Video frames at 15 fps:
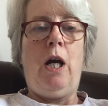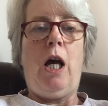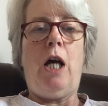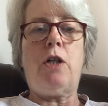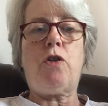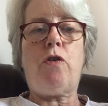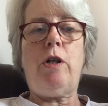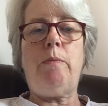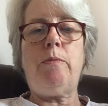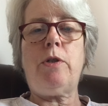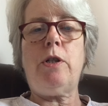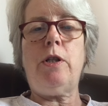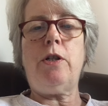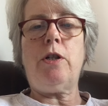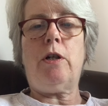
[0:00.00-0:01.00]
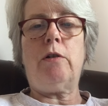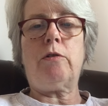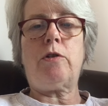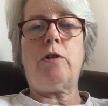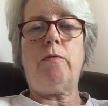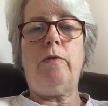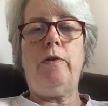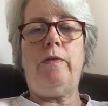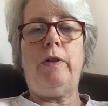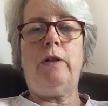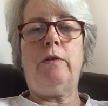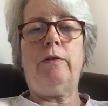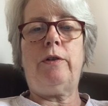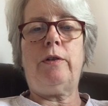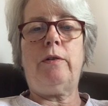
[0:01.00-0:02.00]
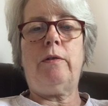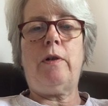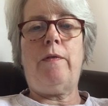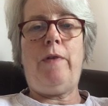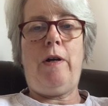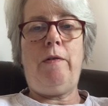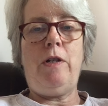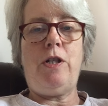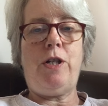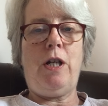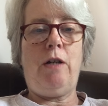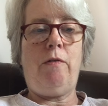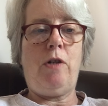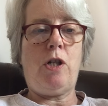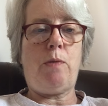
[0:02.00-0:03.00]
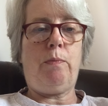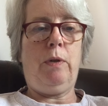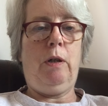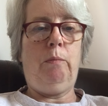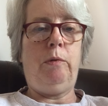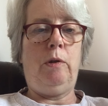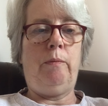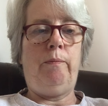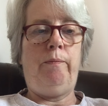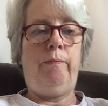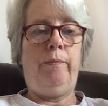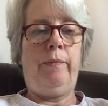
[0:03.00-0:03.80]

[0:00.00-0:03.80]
A trip to the doctor revealed a very serious problem.